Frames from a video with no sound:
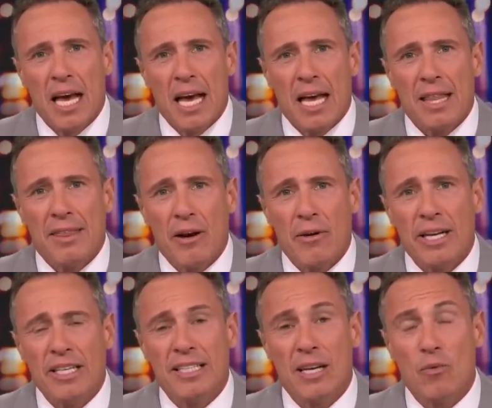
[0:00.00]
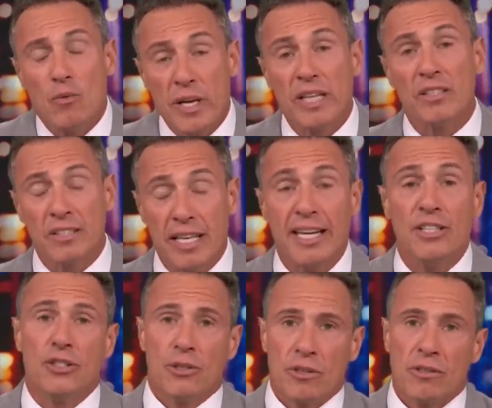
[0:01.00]
There is a real
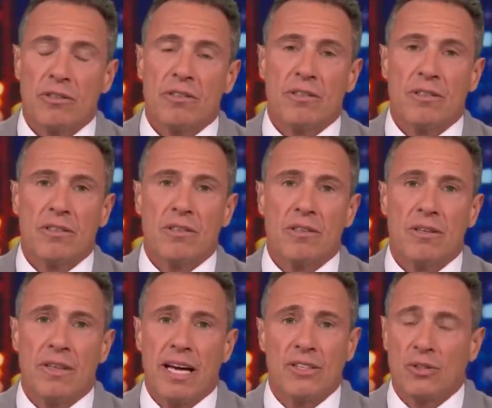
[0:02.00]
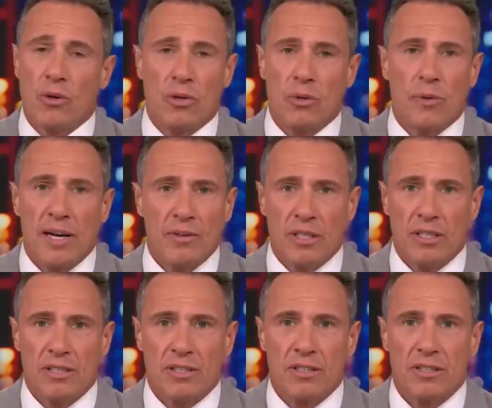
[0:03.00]
danger that is all around
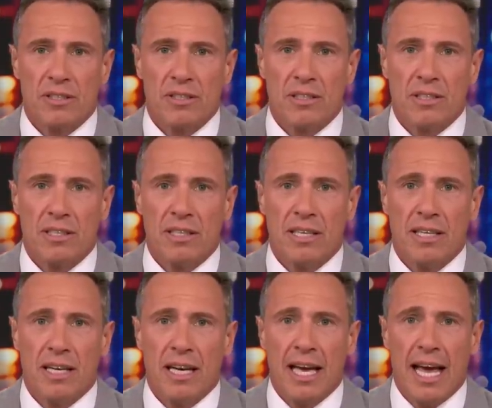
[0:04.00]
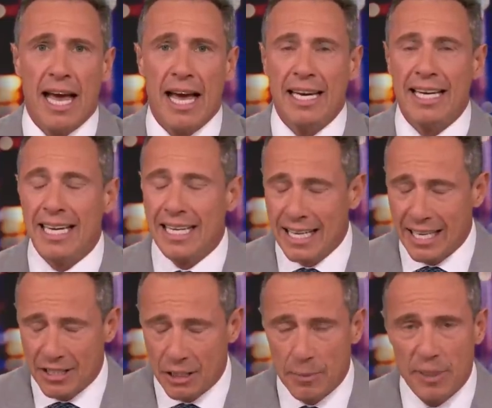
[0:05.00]
us, and it
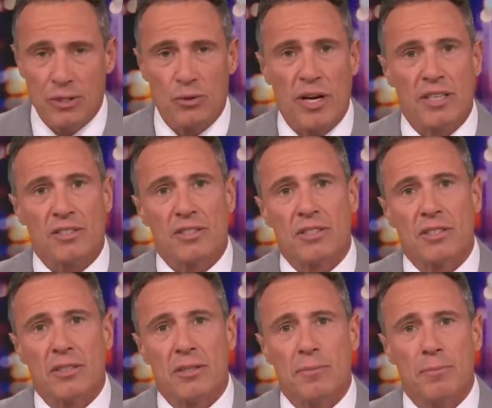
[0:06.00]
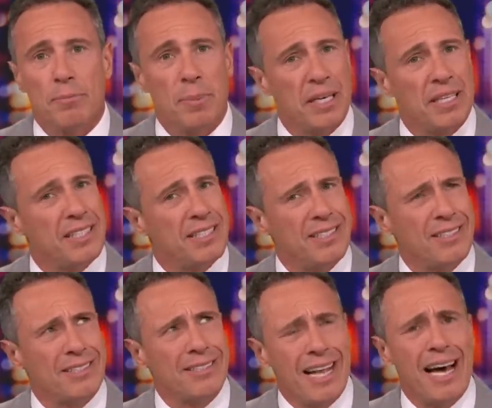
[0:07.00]
needs to be addressed. But it's just
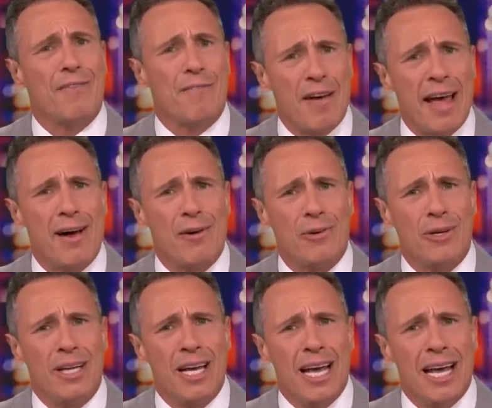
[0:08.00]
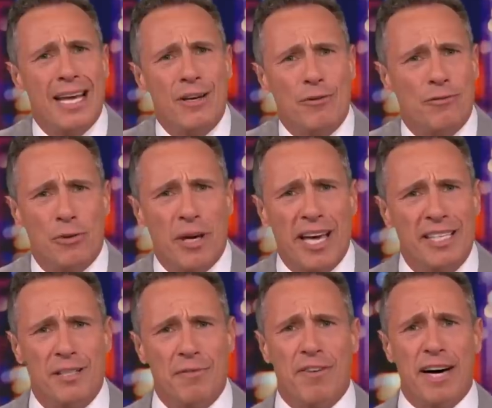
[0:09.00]
not found in a
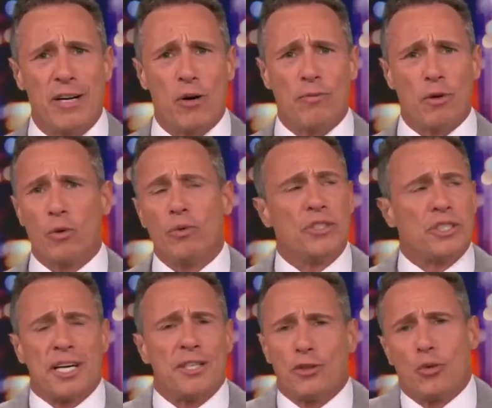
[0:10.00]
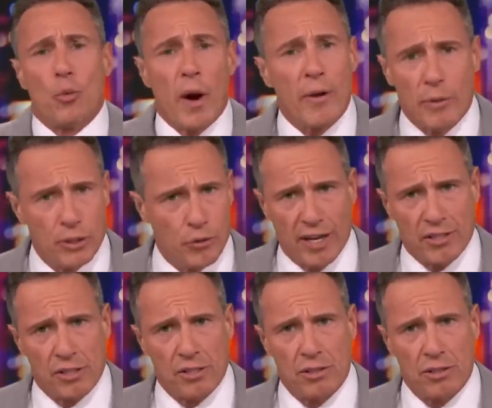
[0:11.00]
fugazi fight over who decides to wear a dress.